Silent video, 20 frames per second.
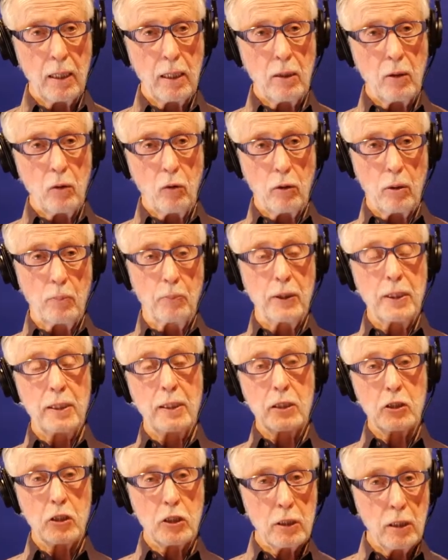Or
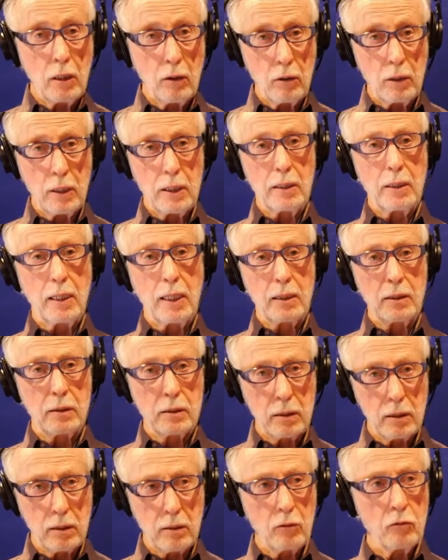breathing slowly.
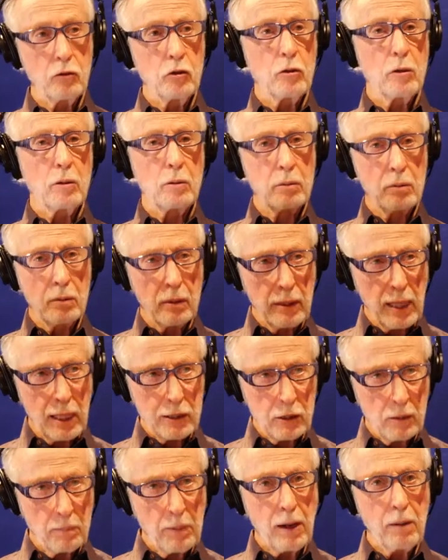That's
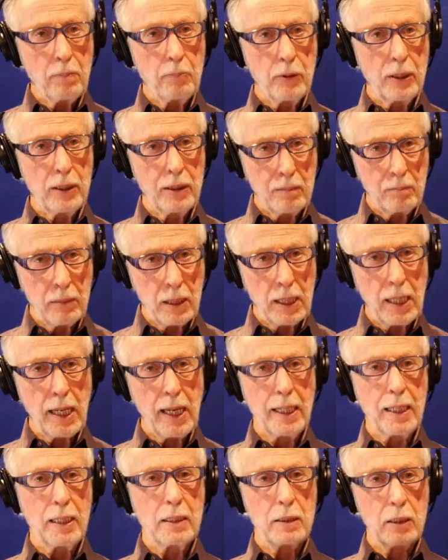about breathing
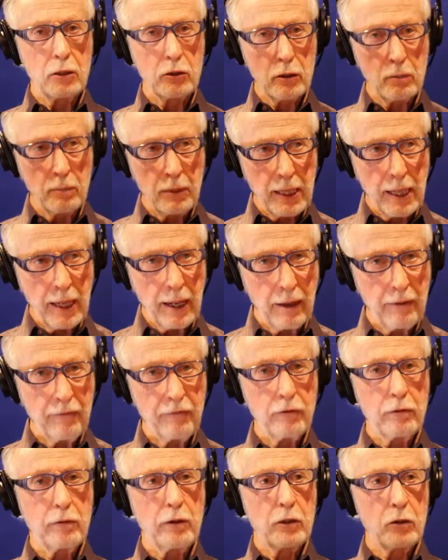mechanics. That's a
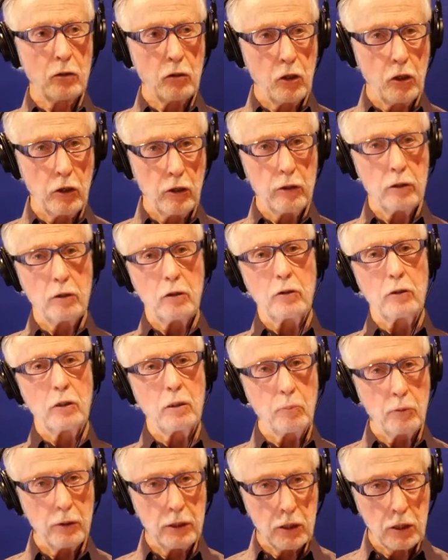behavior that you learn. You learn to
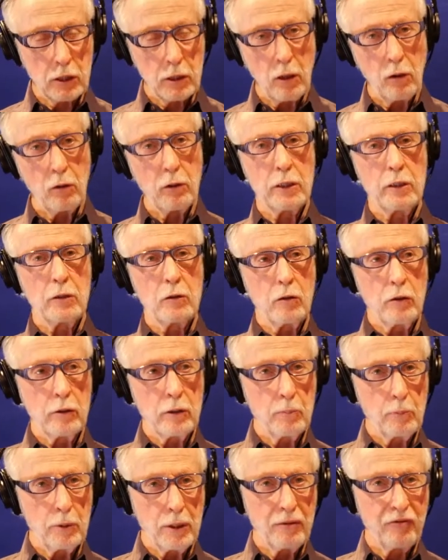breathe slowly. You learn to
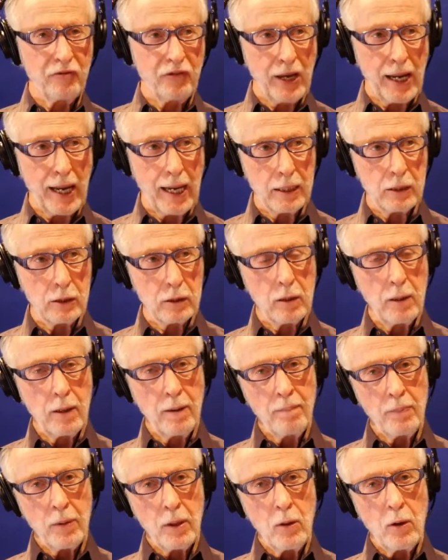breathe fast.
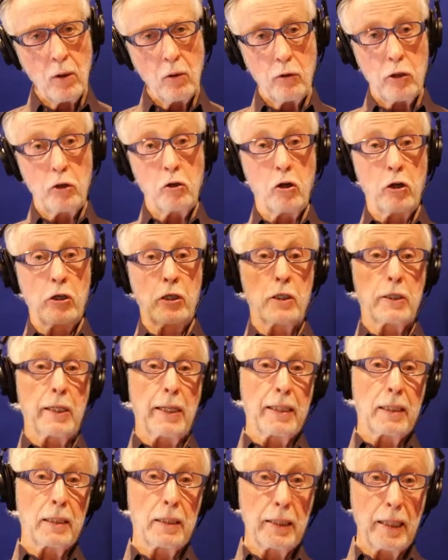Or you learn to
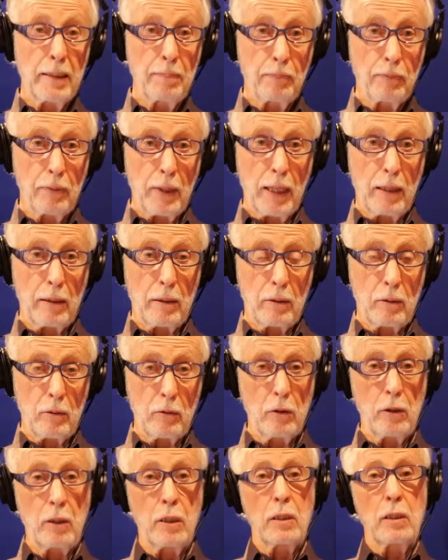take a deep breath
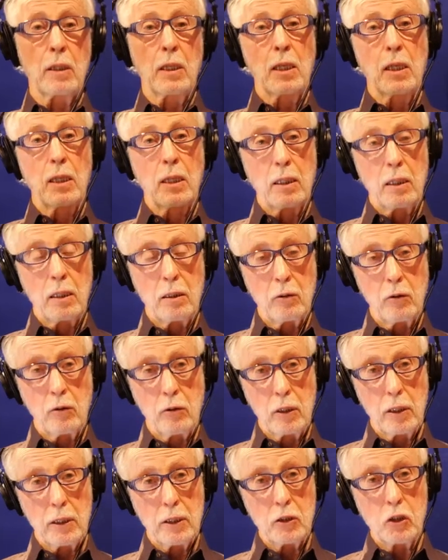or
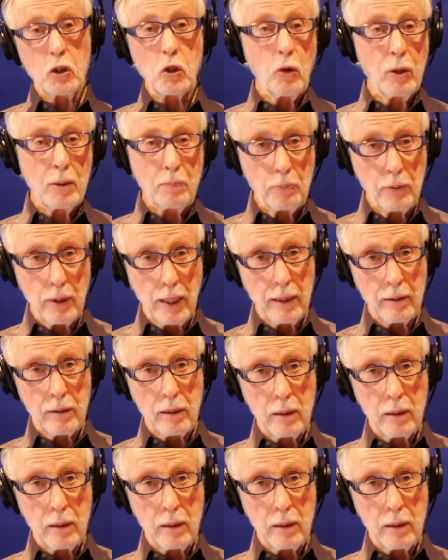a short breath,